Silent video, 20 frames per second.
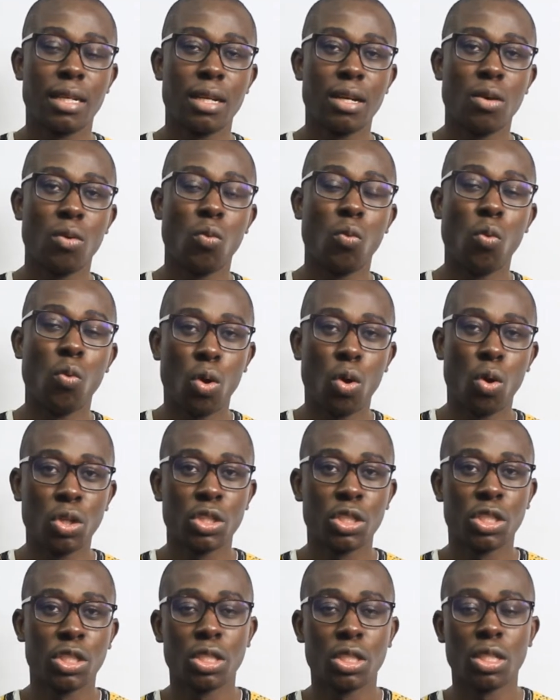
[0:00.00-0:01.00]
what
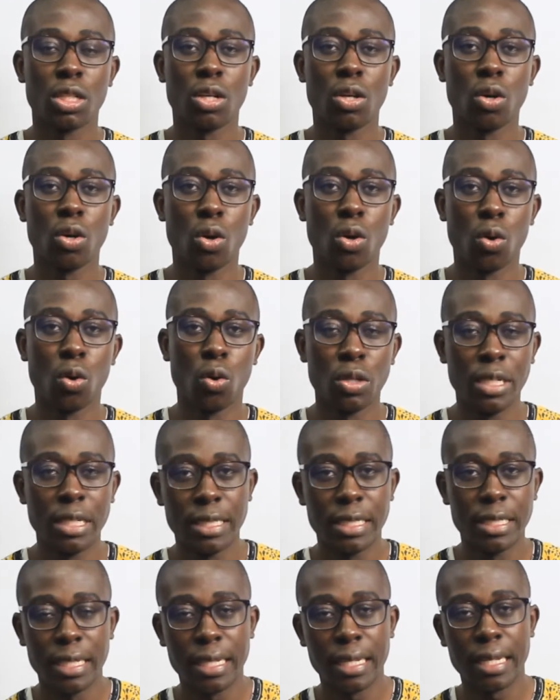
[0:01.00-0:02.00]

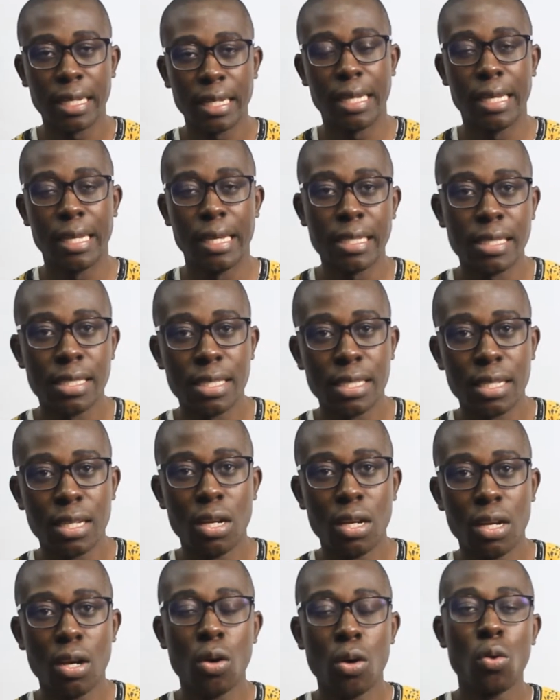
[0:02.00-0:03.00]
auditing is,
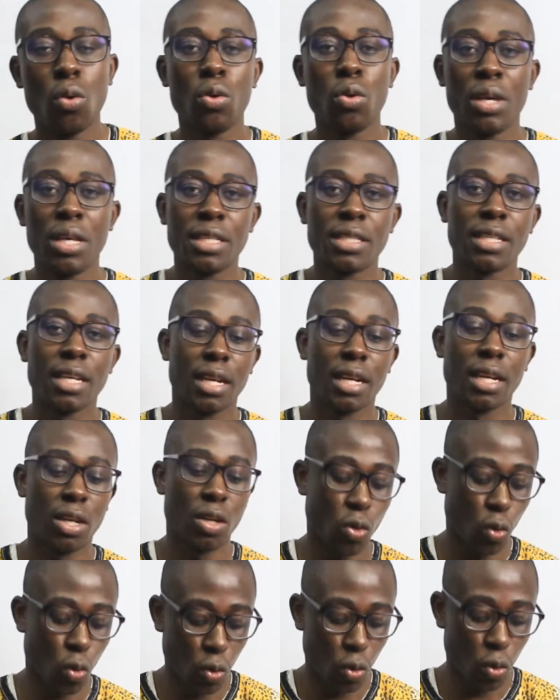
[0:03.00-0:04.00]
who is an
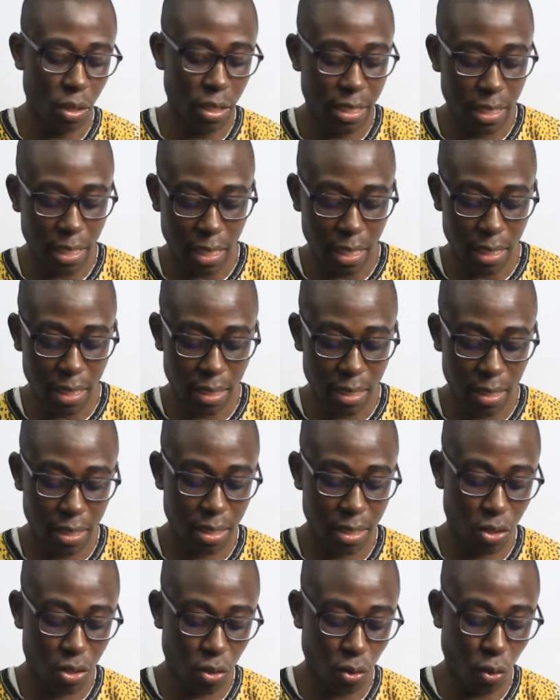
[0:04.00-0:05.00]
auditor.
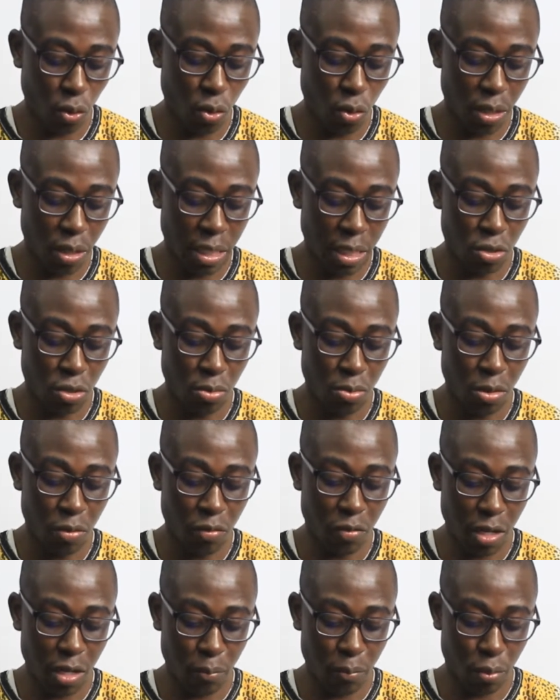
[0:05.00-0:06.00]
So it will be
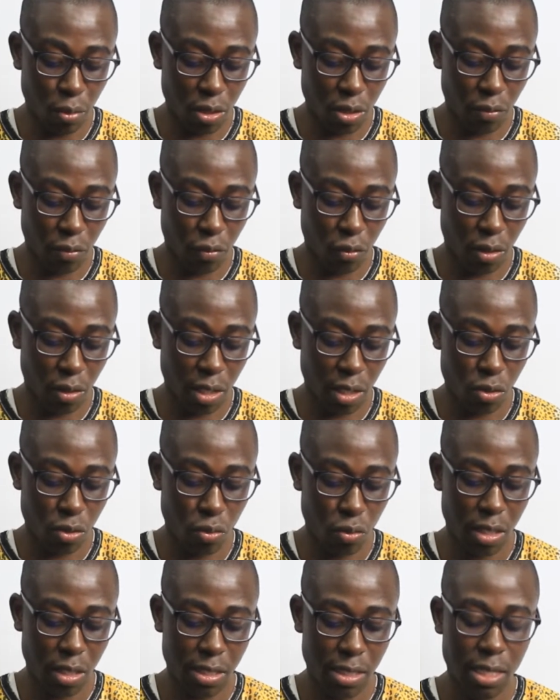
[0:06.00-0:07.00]
very important for us to
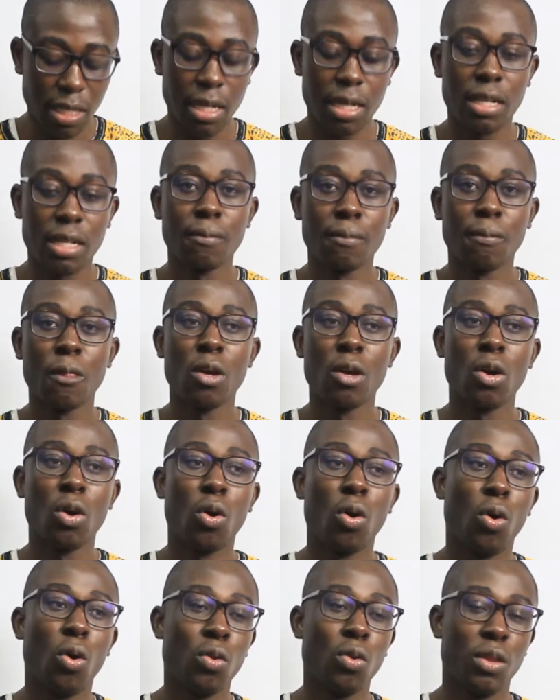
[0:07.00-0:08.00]
understand
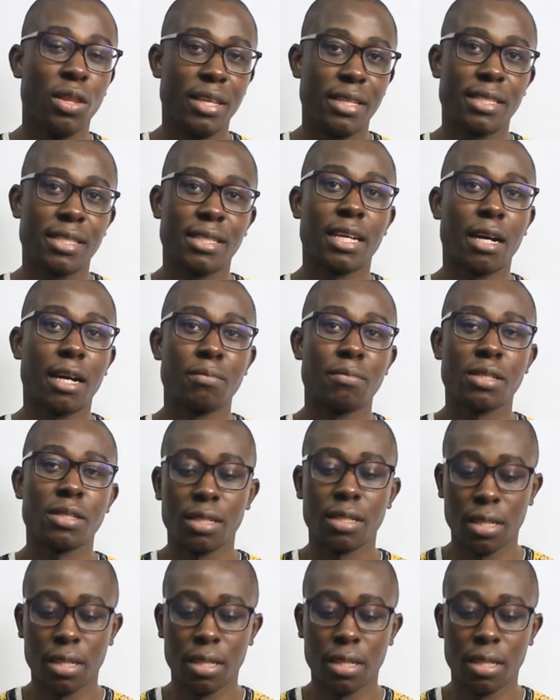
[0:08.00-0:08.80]
all these terms.